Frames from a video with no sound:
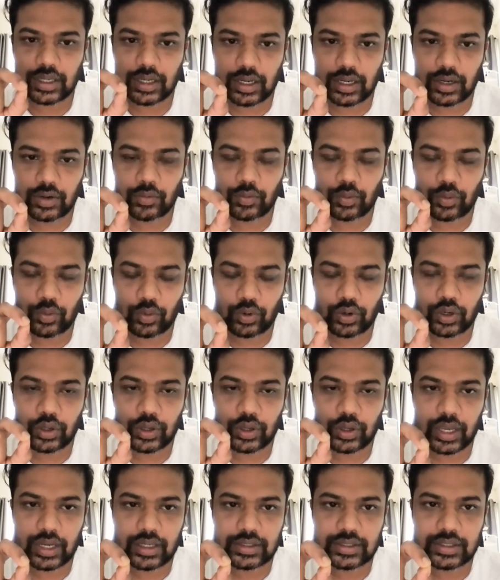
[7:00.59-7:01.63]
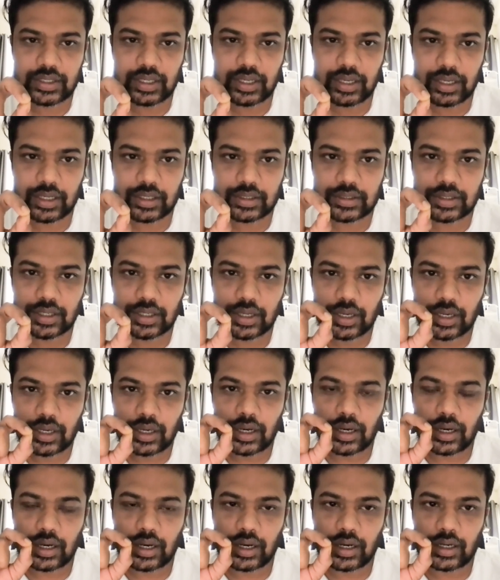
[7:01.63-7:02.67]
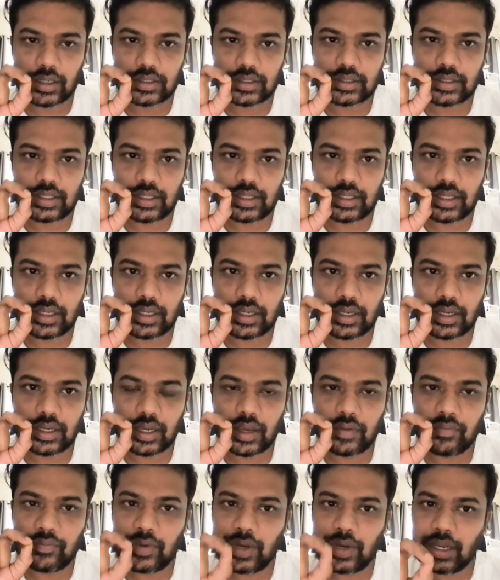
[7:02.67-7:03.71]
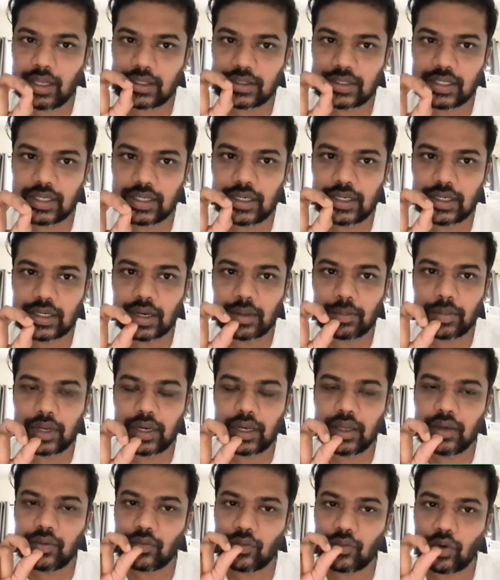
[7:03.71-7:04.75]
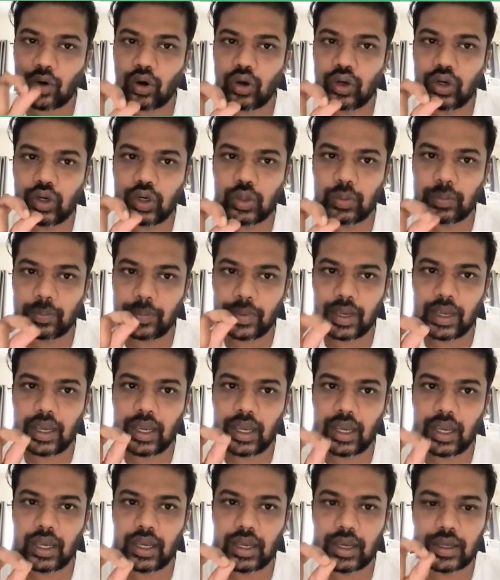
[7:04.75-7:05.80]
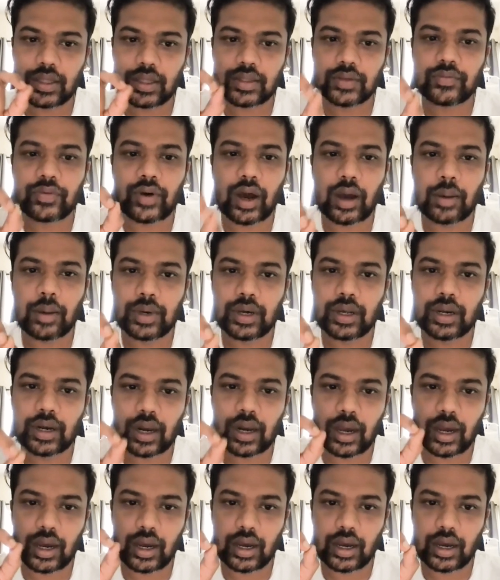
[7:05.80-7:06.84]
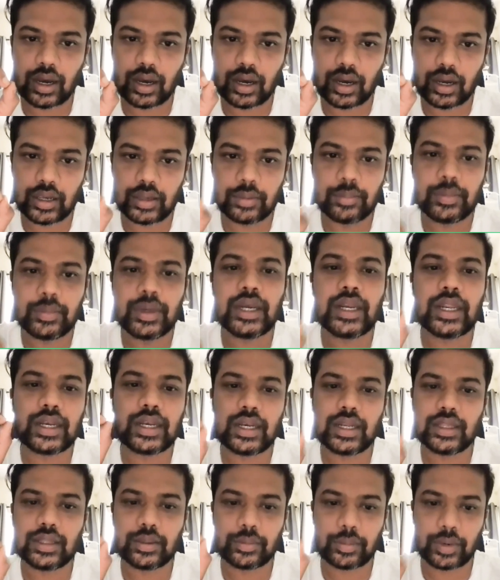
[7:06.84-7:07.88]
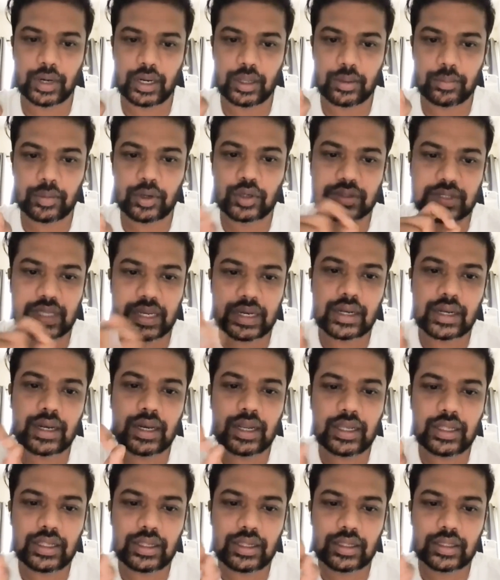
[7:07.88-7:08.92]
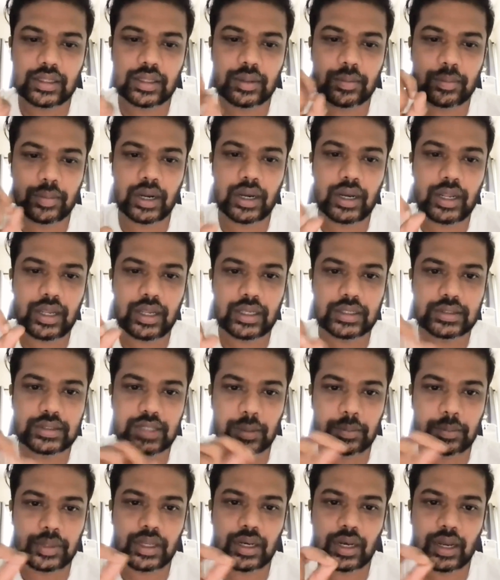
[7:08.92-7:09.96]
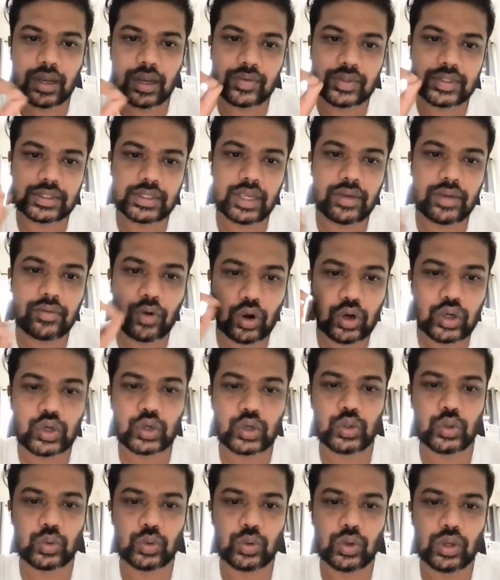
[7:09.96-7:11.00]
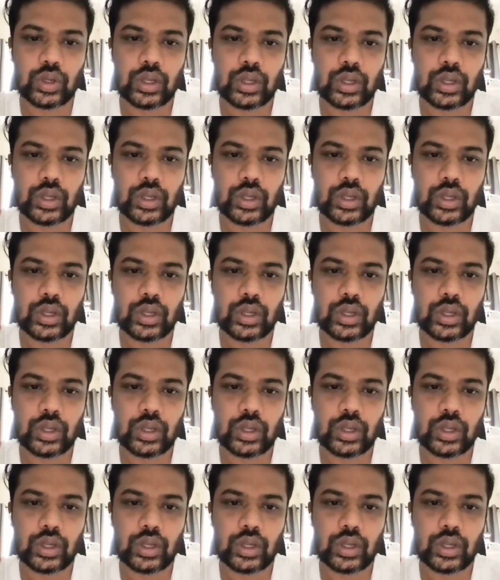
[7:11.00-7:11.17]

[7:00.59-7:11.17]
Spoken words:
what you can see is, every seed company want to pay the farmer immediately the money, because settling the money is something like which they want to do.